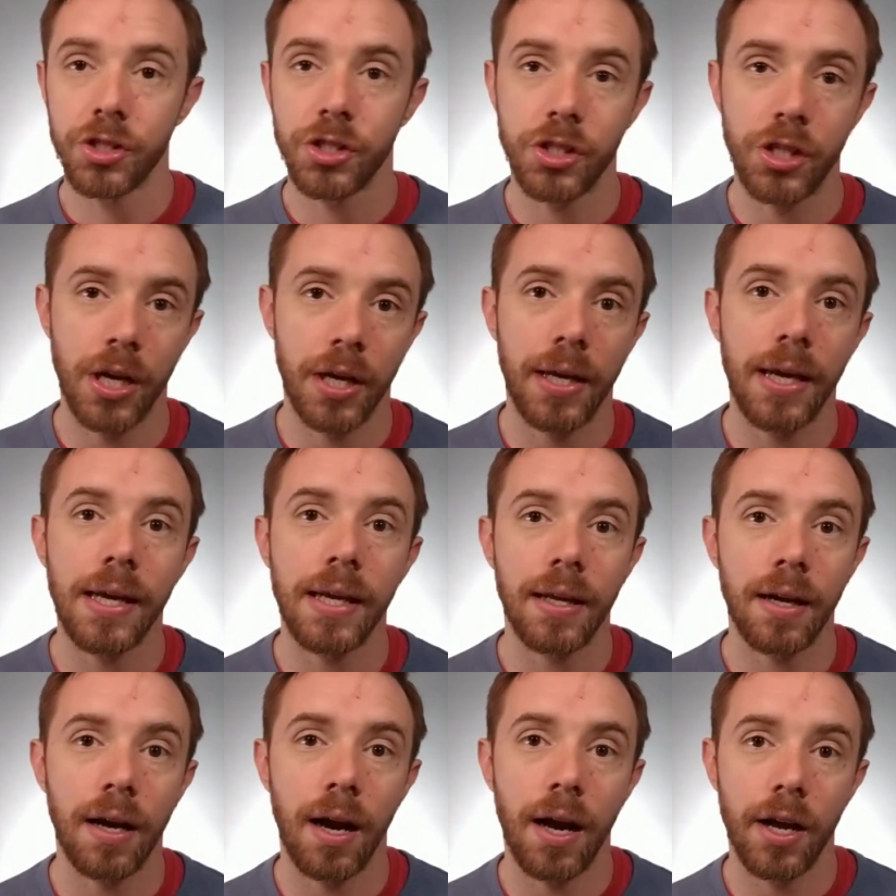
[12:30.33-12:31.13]

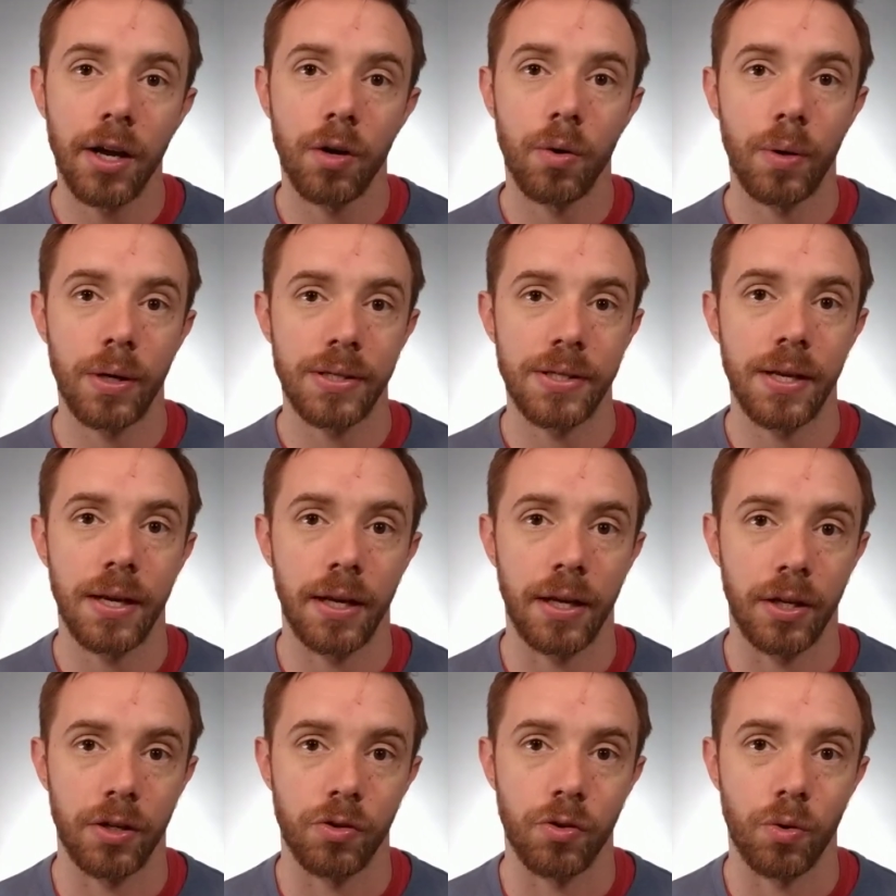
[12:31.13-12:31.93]
Checking in iOS and
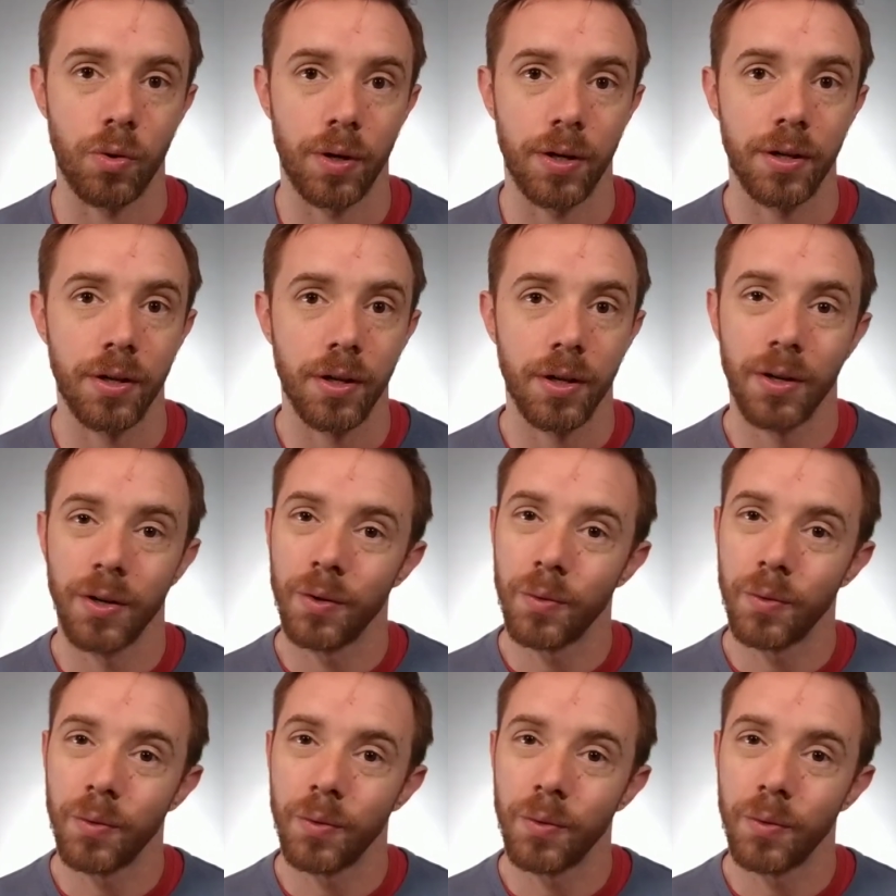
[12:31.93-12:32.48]
Android.